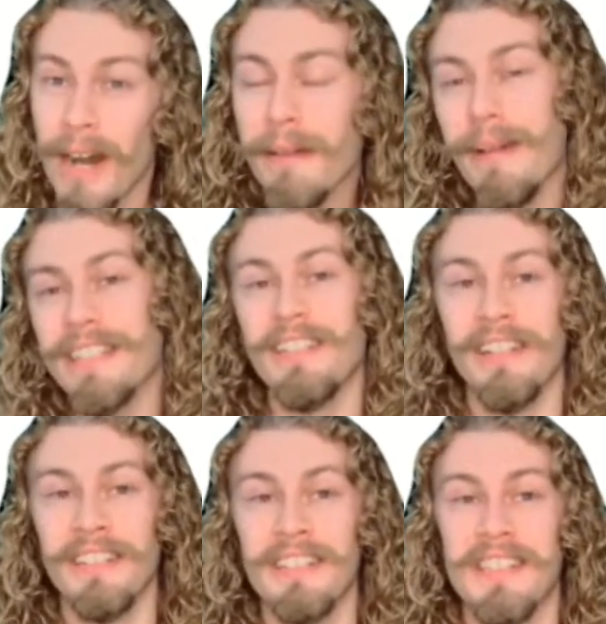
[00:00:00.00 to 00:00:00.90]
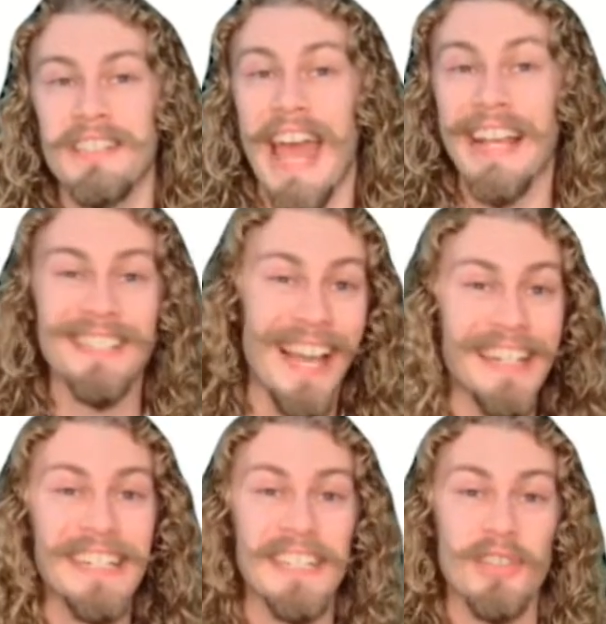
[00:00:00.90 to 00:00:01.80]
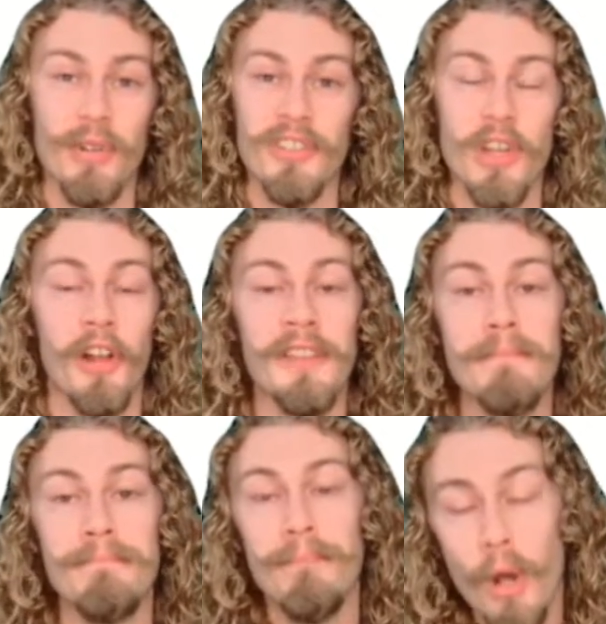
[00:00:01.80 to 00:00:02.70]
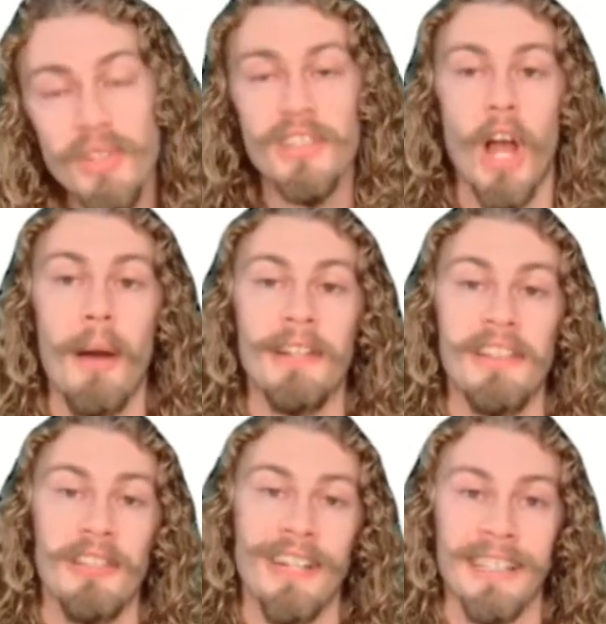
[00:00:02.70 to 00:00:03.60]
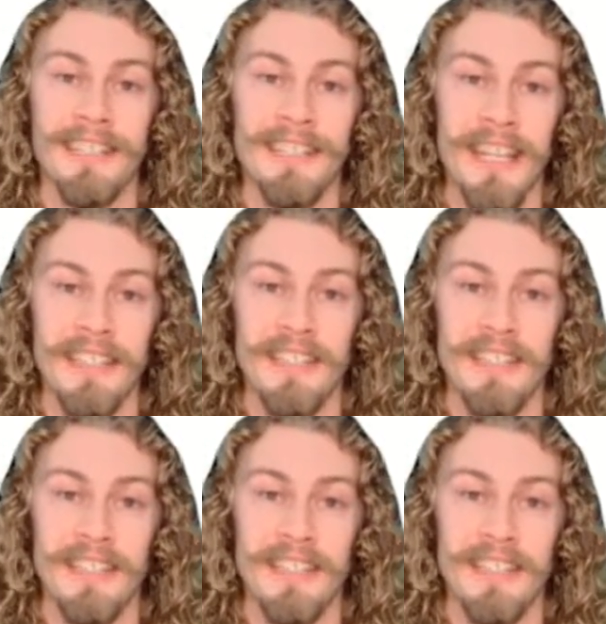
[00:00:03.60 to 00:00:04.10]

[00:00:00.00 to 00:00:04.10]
mental illnesses, anxiety disorders are the most common in the United States,